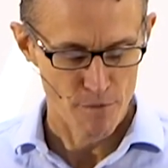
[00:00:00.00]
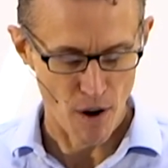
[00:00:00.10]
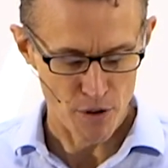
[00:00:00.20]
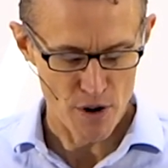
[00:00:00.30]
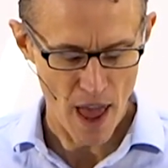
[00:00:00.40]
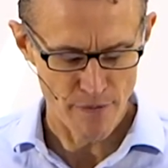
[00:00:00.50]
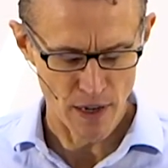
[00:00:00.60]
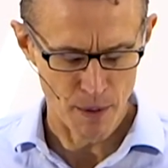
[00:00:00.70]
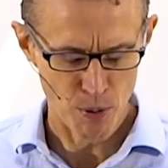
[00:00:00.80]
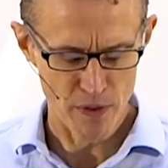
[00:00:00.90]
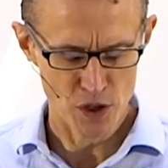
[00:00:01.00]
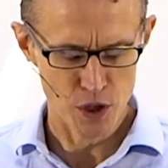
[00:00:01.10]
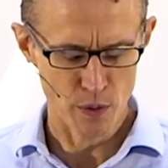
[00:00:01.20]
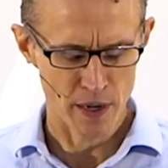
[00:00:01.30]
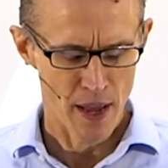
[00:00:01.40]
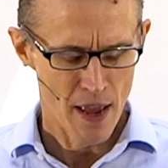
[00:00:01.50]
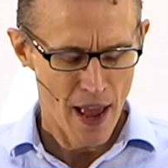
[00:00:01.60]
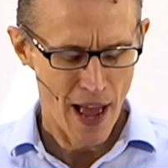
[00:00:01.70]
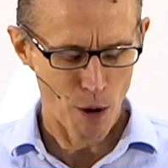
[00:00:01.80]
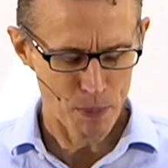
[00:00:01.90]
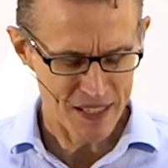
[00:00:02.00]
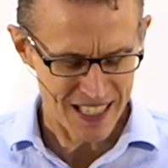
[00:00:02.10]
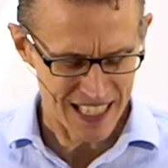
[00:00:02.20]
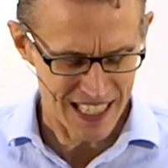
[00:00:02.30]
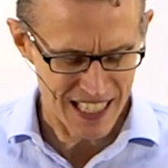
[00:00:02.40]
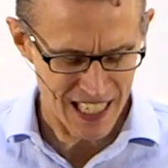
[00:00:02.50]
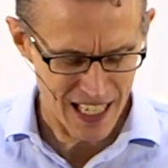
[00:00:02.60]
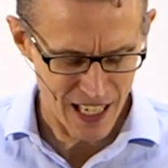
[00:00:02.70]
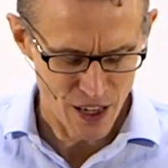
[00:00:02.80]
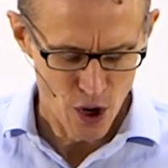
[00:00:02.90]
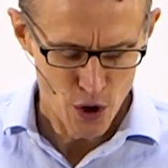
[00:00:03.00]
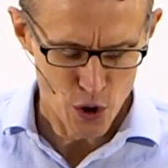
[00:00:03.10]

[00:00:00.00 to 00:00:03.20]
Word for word: Father in heaven, I pray that you would help us to see